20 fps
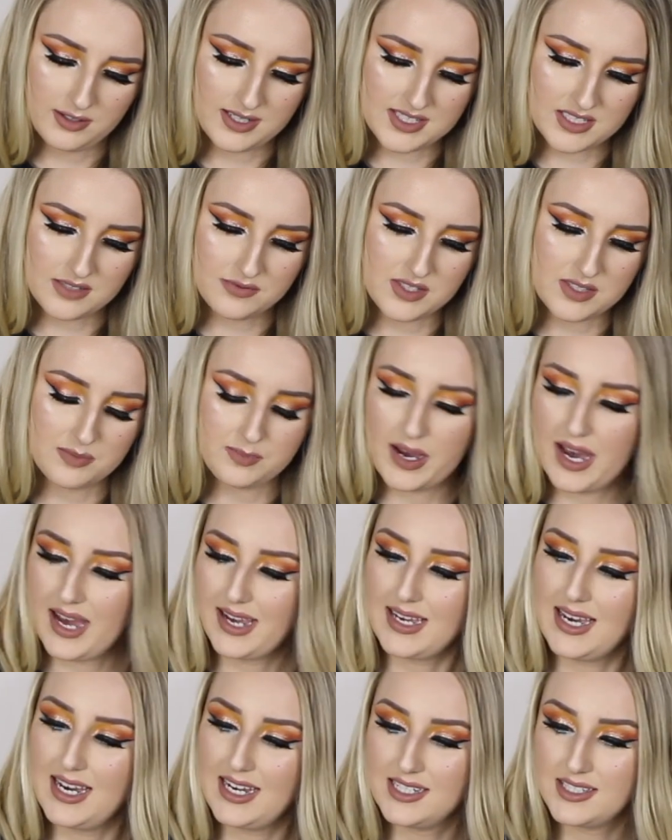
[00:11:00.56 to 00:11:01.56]
The rest of this
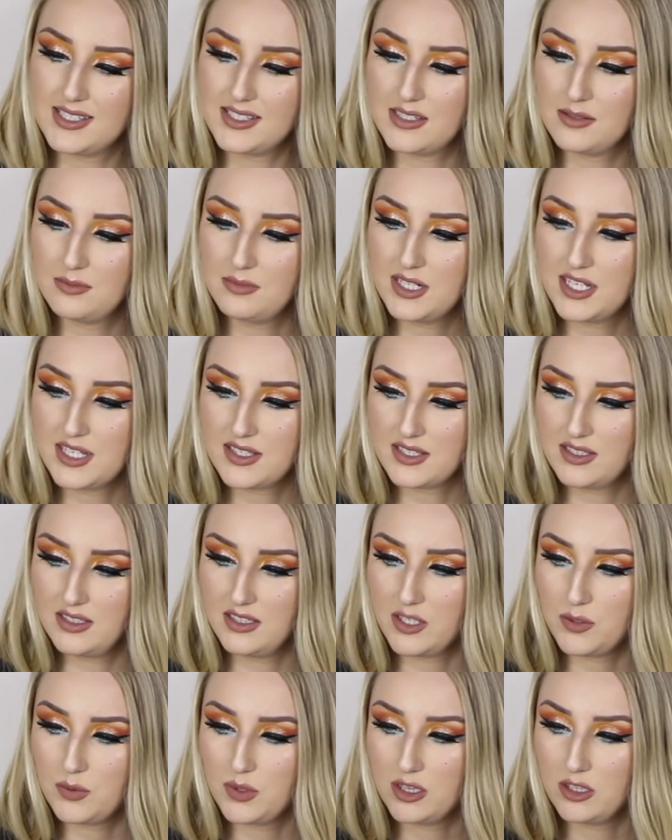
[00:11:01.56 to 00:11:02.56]
bag has some N Y X
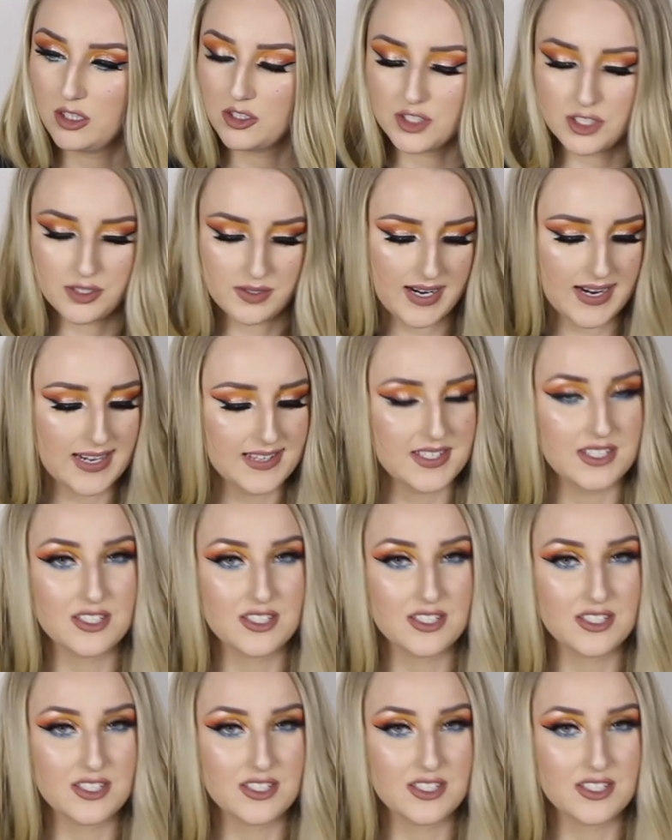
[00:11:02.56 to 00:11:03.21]
liquid lingeries